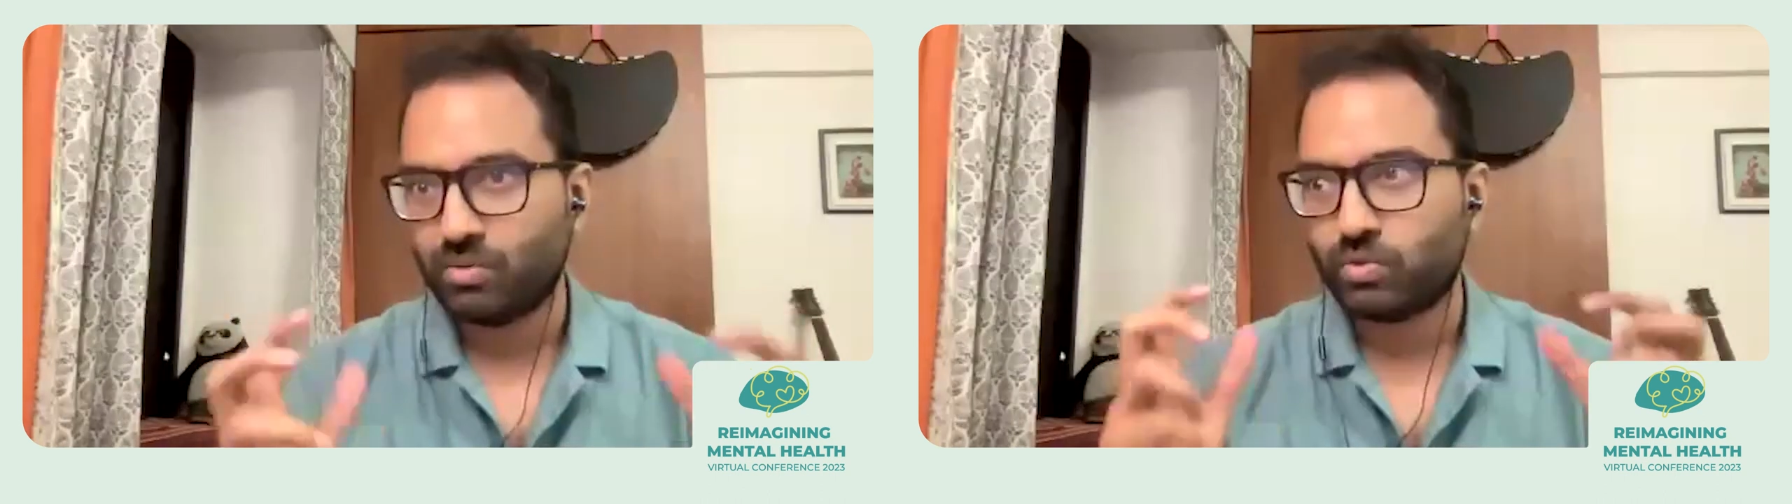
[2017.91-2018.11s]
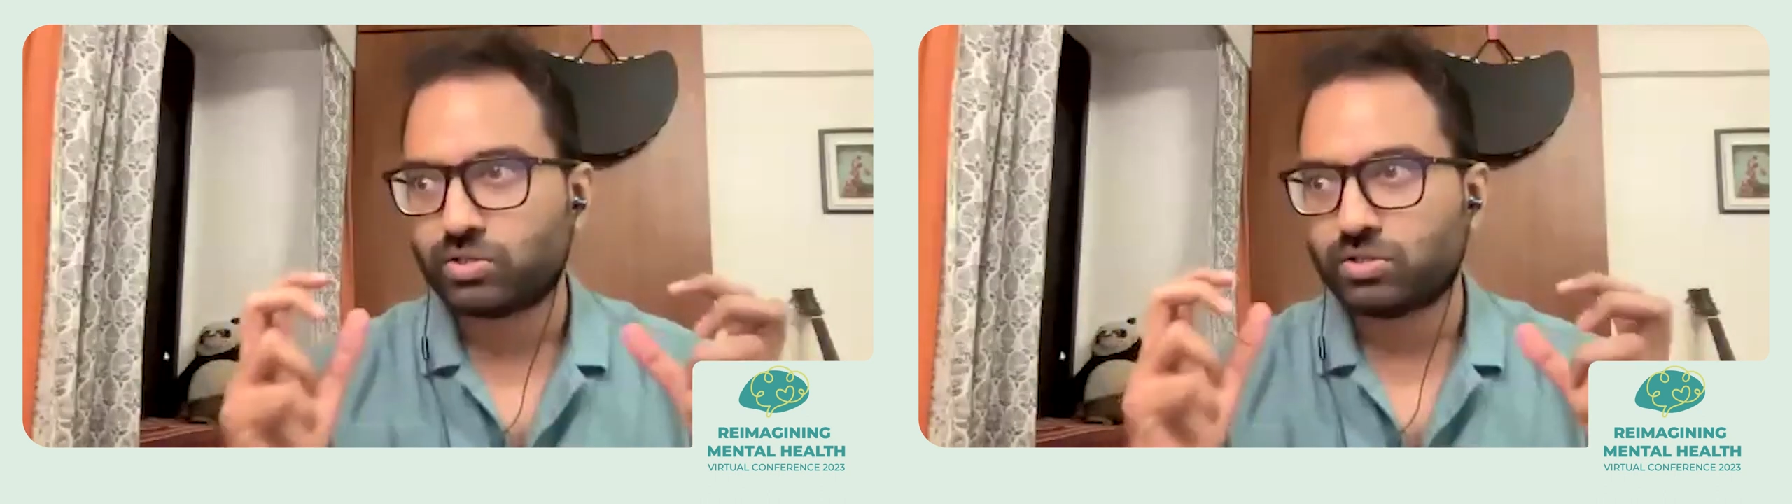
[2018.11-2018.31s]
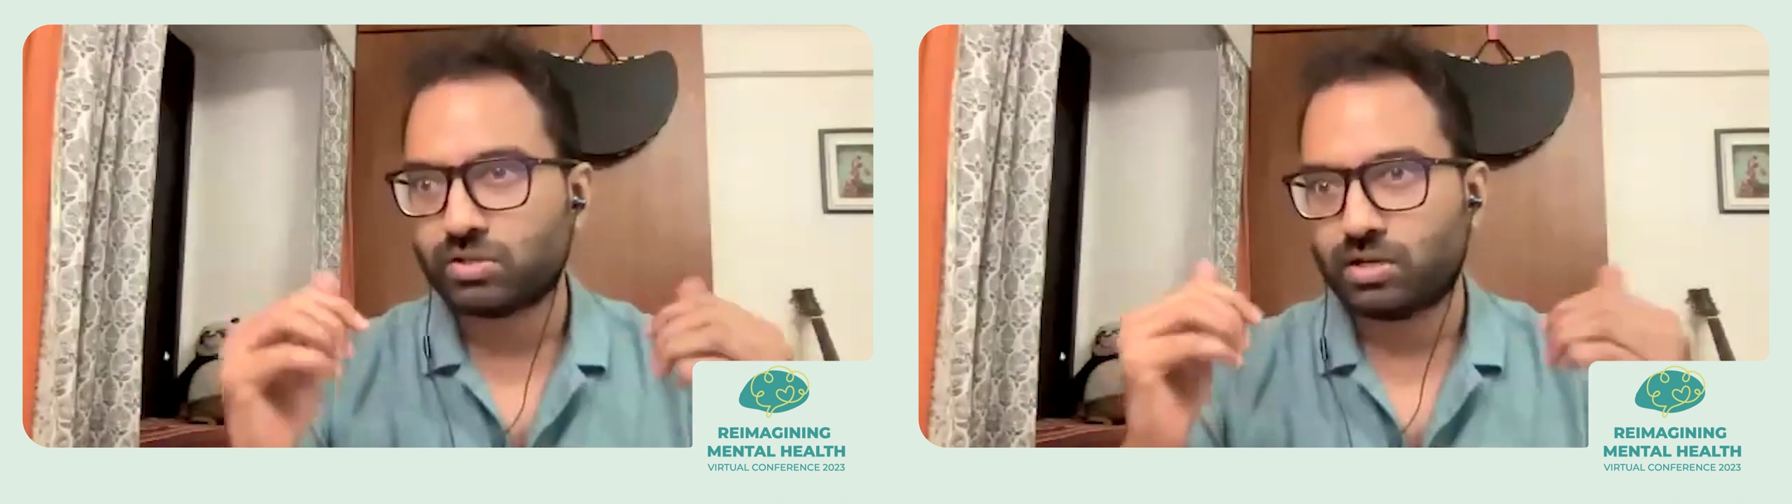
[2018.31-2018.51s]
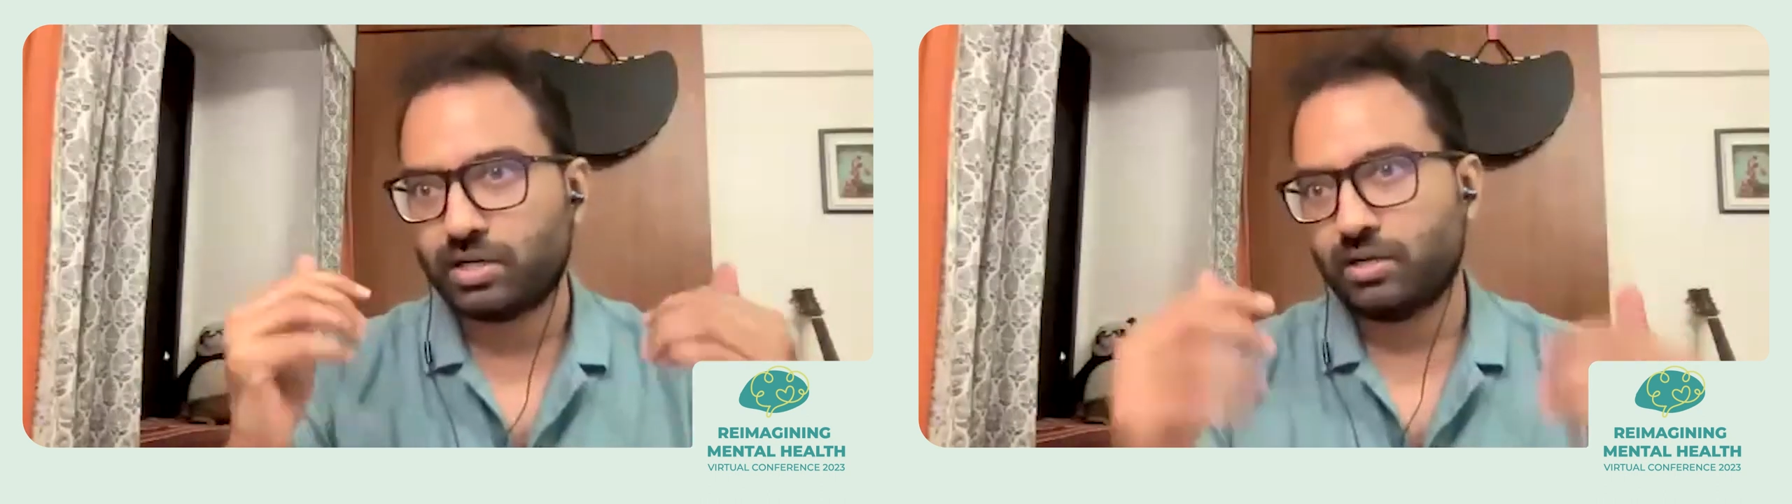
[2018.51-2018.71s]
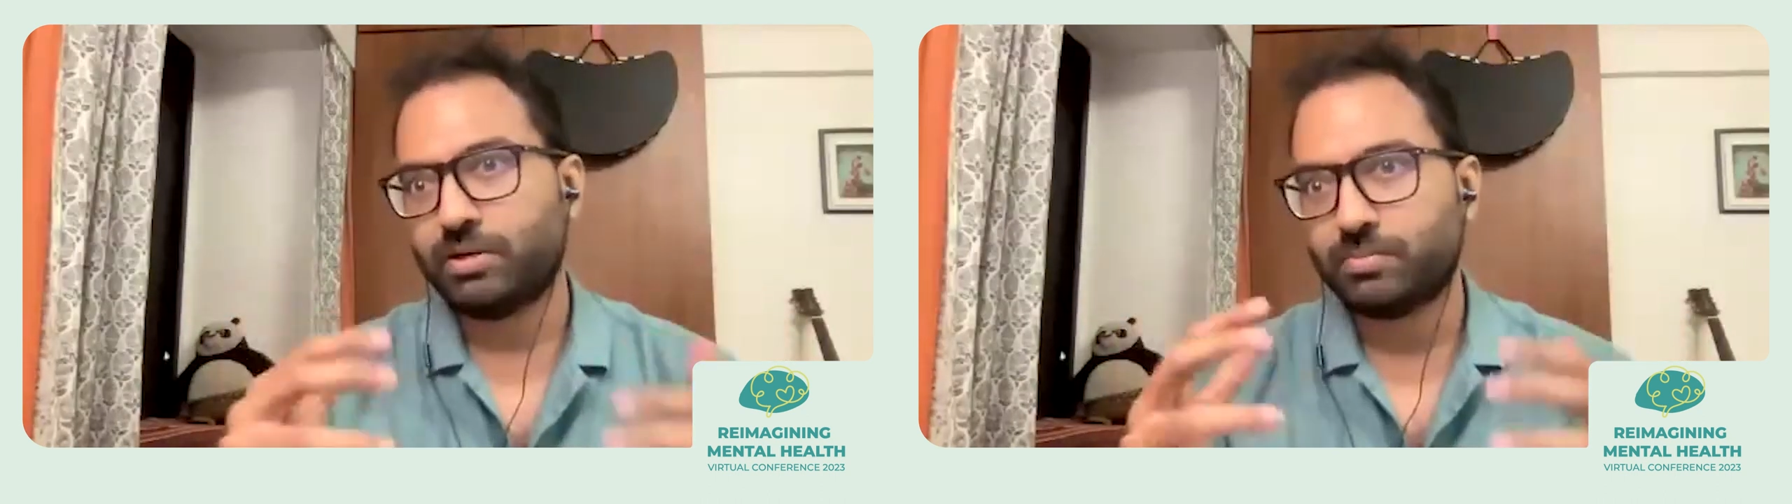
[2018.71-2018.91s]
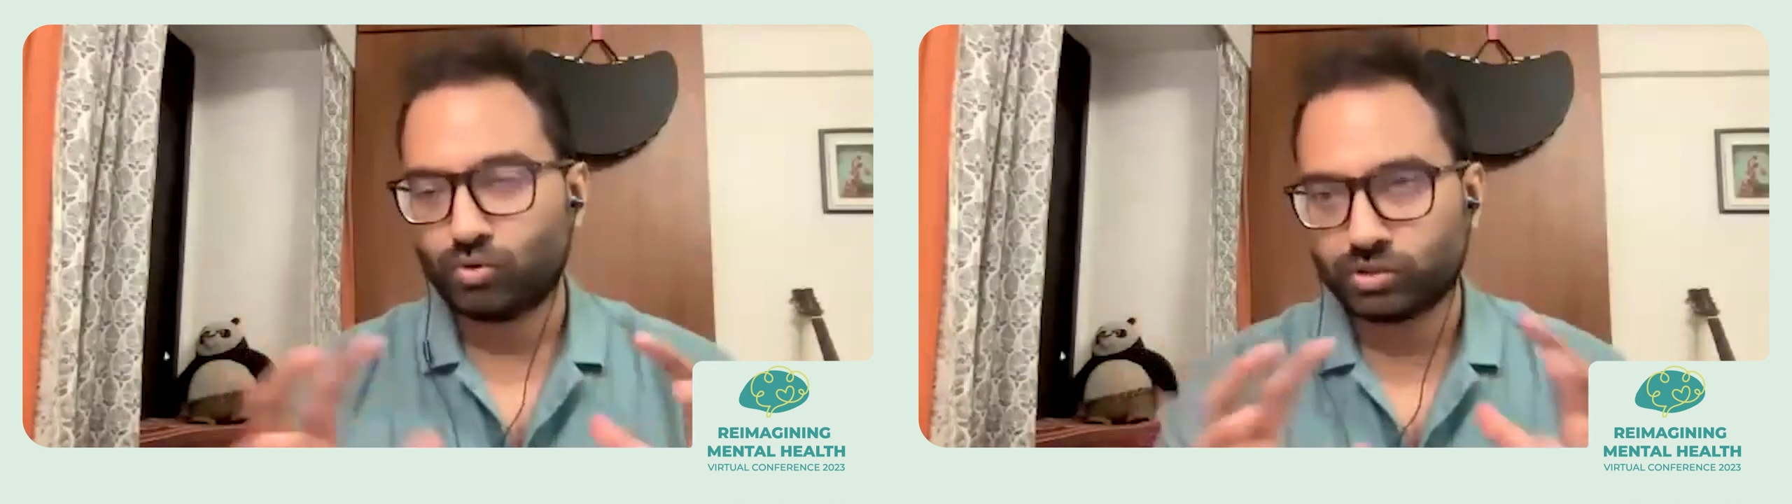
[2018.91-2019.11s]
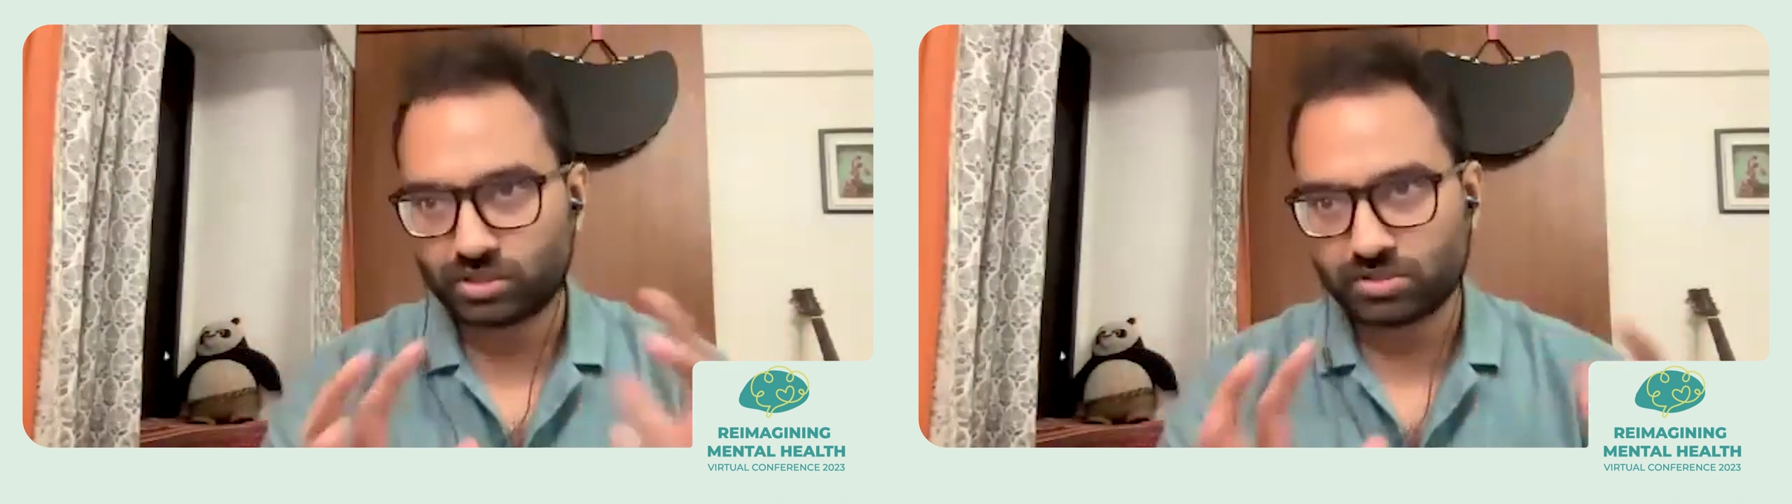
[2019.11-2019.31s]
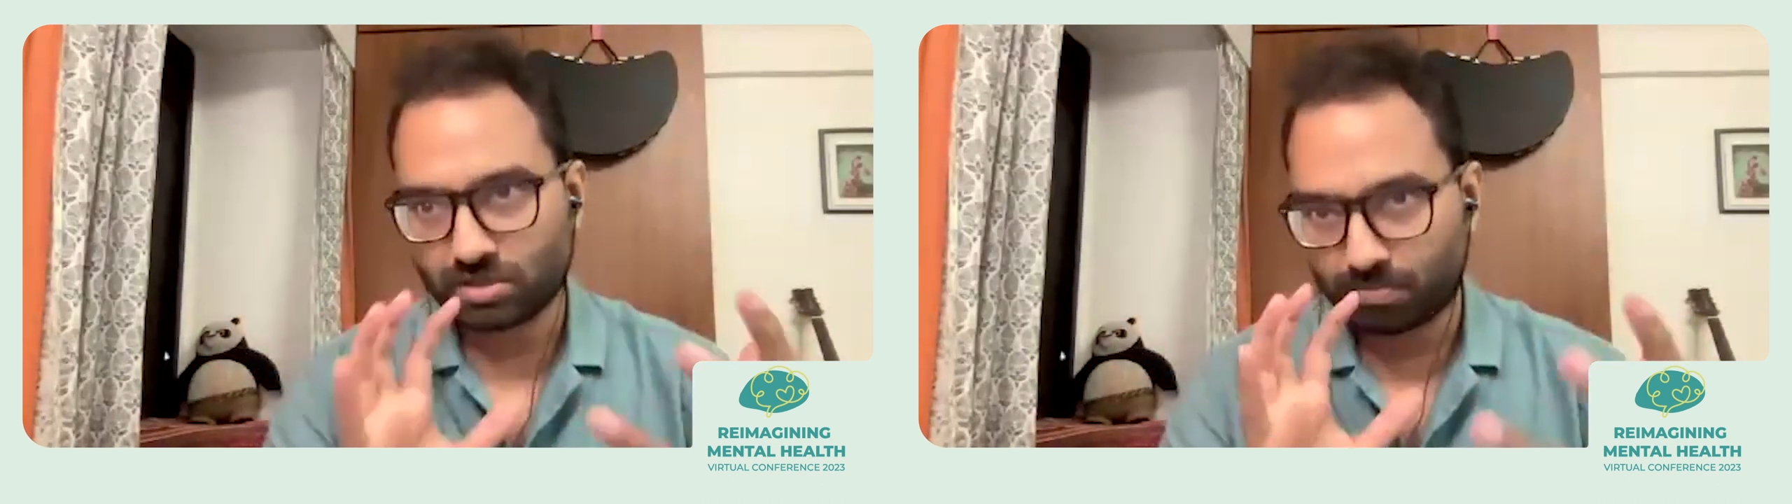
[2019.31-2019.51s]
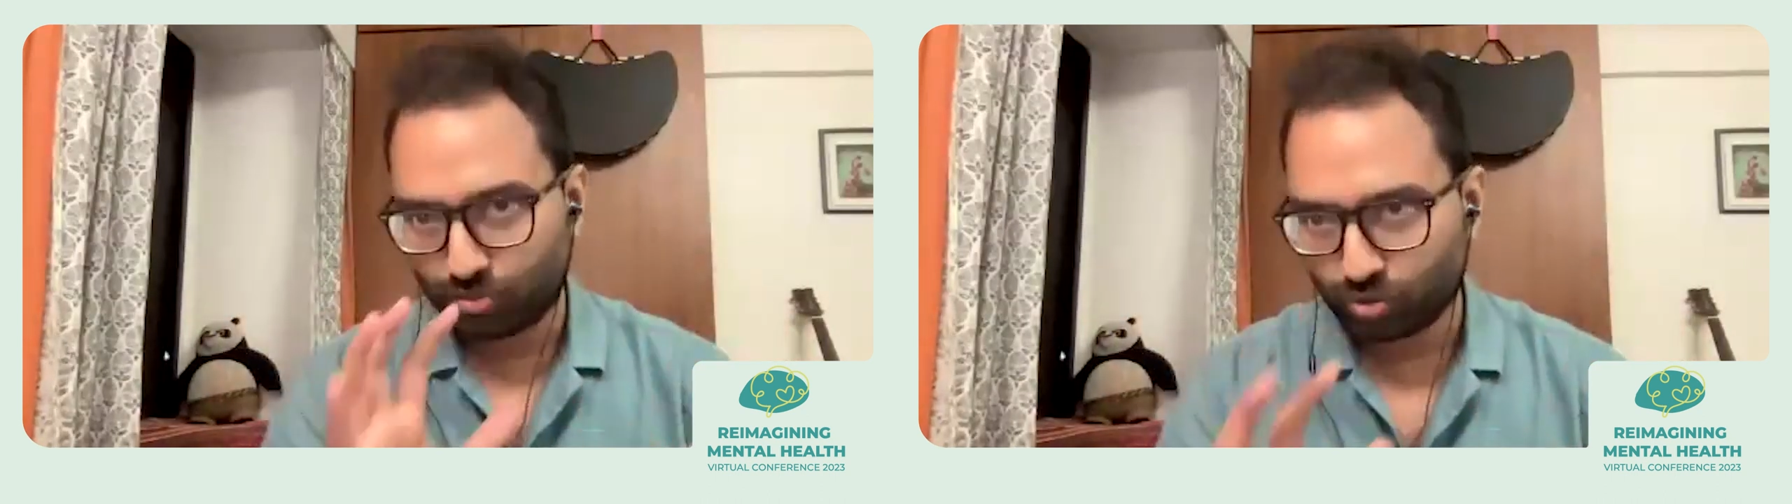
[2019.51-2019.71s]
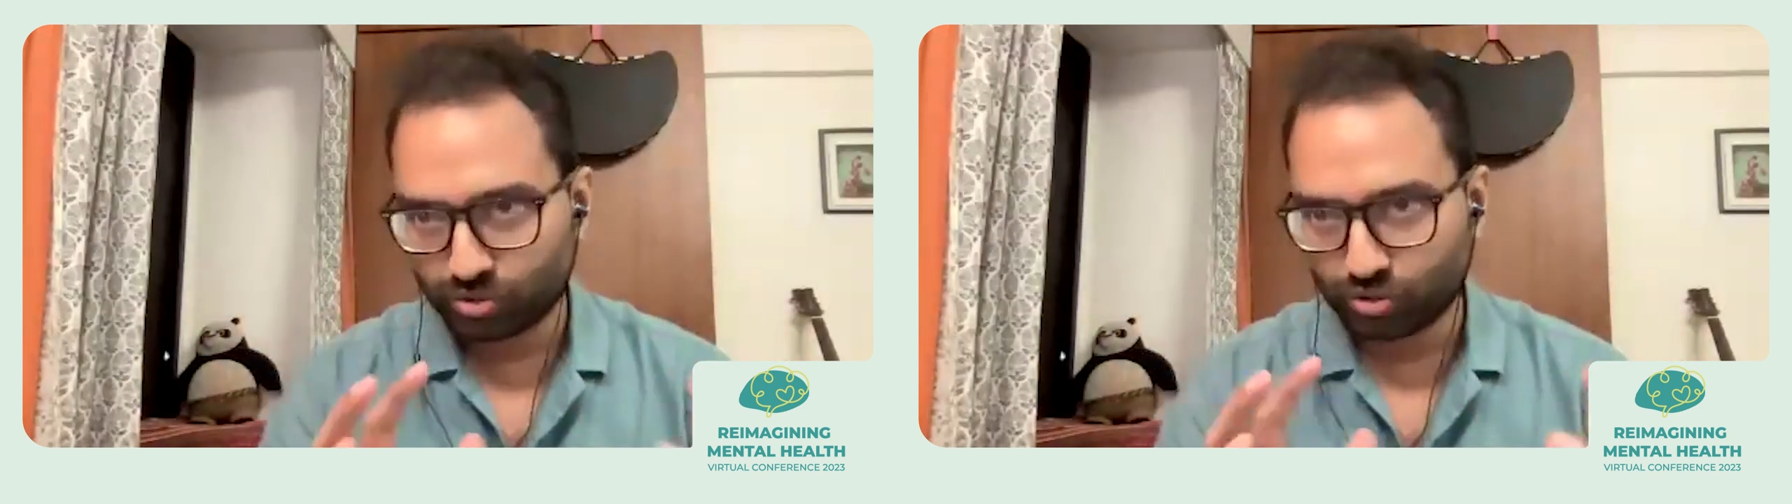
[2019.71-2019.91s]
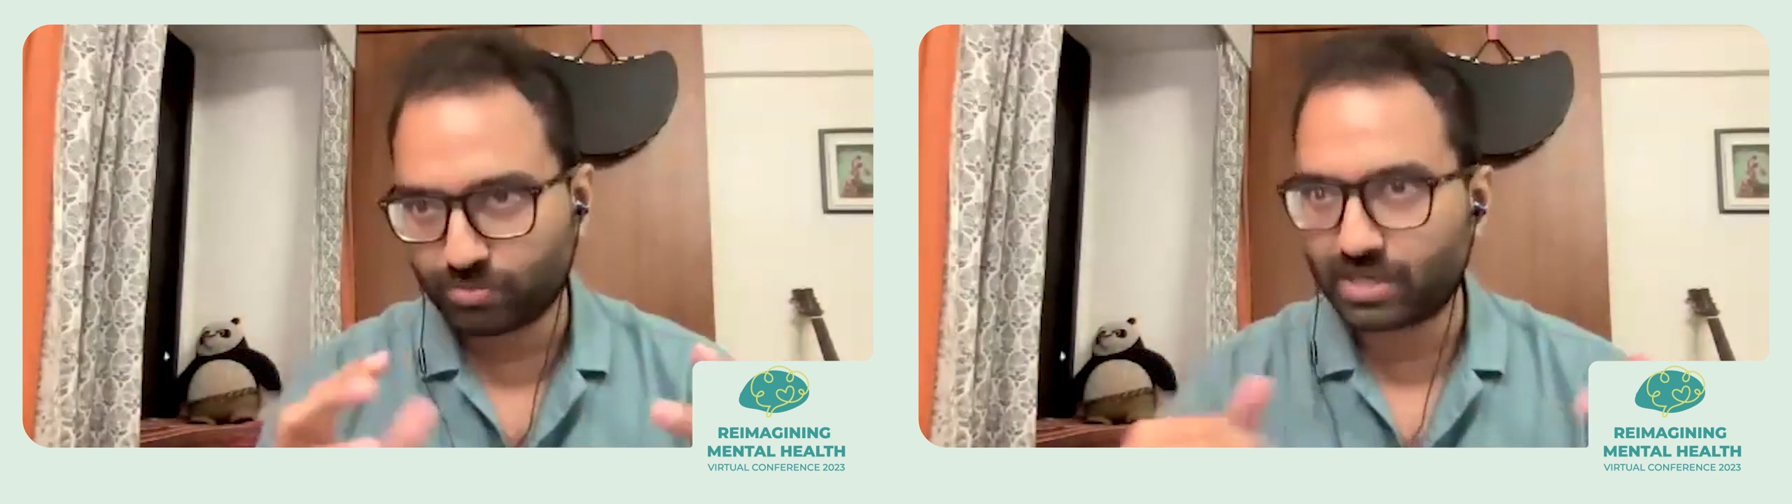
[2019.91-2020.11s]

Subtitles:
which is a little bit more than a support group?